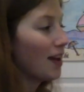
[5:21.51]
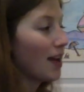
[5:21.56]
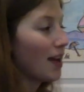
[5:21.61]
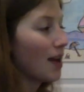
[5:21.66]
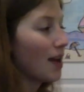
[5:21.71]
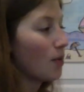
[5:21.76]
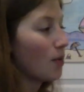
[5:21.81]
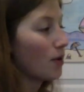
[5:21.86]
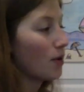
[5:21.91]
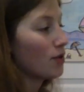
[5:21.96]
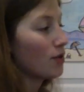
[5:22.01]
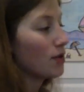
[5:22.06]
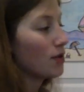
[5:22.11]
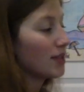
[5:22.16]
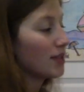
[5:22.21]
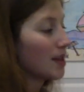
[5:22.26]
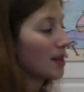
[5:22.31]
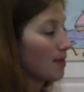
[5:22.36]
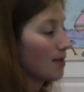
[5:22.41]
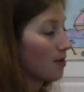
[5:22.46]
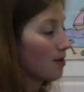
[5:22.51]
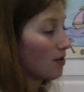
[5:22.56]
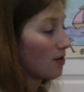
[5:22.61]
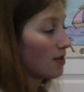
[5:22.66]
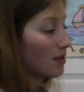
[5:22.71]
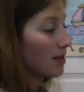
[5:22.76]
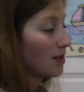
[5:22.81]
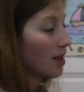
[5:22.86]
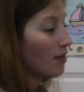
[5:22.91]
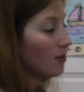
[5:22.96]
Then we're gonna do the same thing on
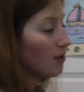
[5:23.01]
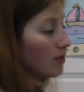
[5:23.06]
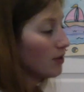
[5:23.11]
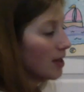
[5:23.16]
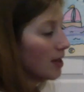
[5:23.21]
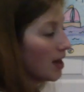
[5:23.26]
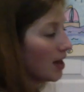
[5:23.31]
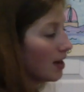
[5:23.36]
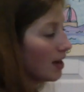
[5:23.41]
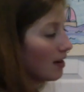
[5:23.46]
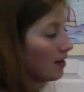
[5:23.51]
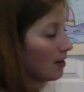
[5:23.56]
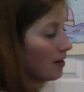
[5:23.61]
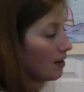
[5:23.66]
this other side.